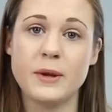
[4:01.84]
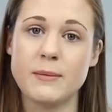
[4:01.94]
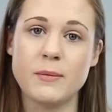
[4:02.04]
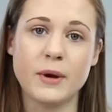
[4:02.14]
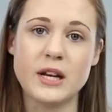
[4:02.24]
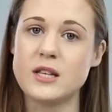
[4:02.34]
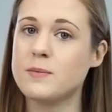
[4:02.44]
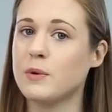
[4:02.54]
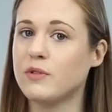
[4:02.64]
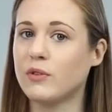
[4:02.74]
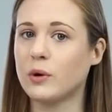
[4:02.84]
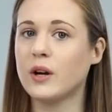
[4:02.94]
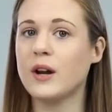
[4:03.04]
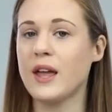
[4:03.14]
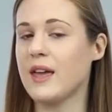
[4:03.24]
baby bunnies
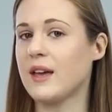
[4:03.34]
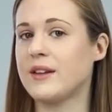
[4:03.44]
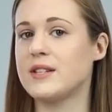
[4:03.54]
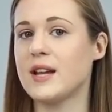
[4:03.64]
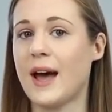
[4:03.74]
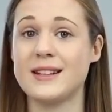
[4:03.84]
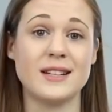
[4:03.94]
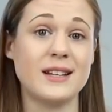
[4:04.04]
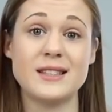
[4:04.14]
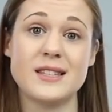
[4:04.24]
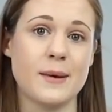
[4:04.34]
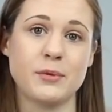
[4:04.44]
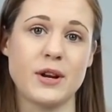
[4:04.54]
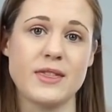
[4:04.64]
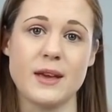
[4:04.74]
before, and I didn't
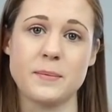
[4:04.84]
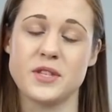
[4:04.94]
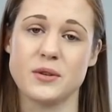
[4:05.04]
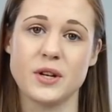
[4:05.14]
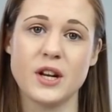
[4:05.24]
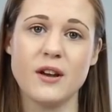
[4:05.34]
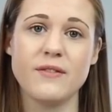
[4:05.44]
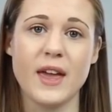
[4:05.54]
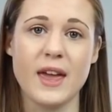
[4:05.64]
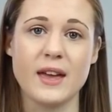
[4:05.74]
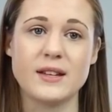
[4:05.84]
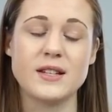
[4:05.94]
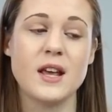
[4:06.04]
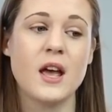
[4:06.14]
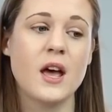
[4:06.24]
separate them soon enough, and
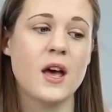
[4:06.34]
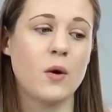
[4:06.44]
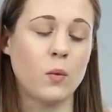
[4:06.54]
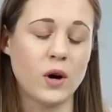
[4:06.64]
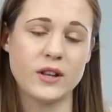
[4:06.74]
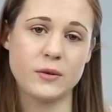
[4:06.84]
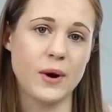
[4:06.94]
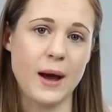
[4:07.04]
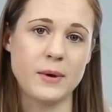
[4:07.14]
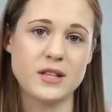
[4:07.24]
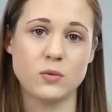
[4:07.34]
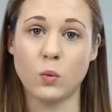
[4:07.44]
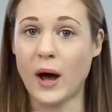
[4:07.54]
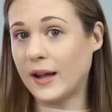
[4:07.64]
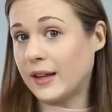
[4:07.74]
one of the rabbits,
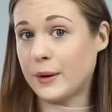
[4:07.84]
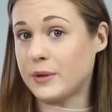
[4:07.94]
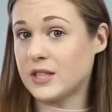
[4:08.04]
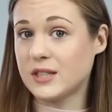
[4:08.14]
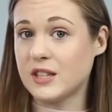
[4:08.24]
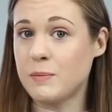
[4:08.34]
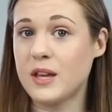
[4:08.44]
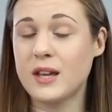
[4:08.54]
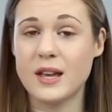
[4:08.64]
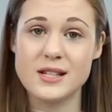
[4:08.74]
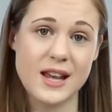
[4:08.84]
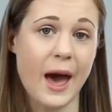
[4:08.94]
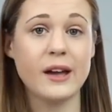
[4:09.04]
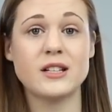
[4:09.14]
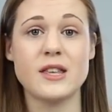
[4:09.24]
while I was sleeping,
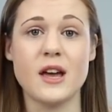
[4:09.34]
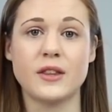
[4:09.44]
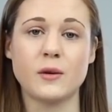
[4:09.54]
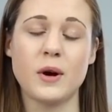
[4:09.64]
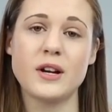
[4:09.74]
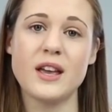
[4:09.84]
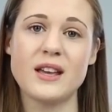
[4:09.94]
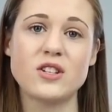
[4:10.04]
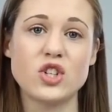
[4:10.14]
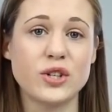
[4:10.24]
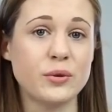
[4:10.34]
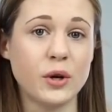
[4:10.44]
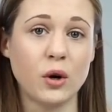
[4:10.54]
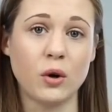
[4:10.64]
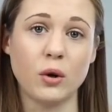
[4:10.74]
attacked the other one and chewed a
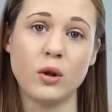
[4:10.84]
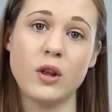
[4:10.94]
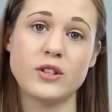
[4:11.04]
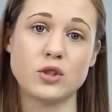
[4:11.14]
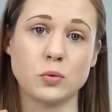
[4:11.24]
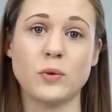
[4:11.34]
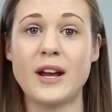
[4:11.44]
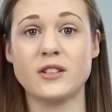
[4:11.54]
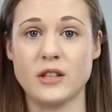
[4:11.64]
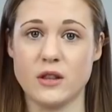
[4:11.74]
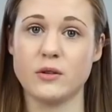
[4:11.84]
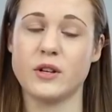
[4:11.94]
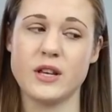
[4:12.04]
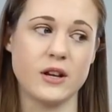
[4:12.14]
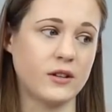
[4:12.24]
hole directly
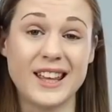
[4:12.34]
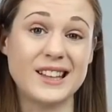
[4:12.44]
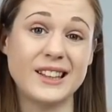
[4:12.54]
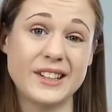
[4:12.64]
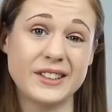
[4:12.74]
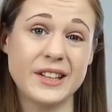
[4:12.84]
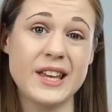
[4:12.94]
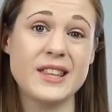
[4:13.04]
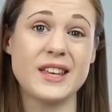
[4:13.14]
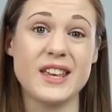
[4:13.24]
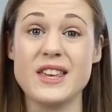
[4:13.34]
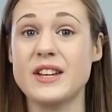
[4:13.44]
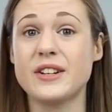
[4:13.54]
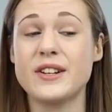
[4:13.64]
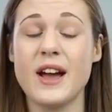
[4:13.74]
through her ear. Like, literally, the
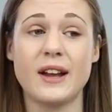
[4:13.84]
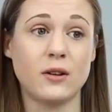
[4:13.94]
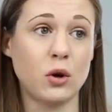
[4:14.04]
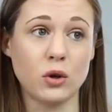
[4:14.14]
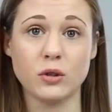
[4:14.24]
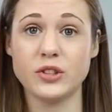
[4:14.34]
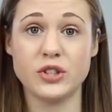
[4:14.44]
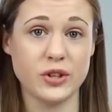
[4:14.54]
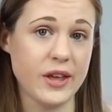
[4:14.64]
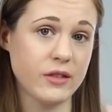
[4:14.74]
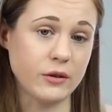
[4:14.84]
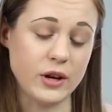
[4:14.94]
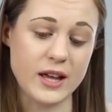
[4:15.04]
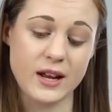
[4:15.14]
ear had a hole straight through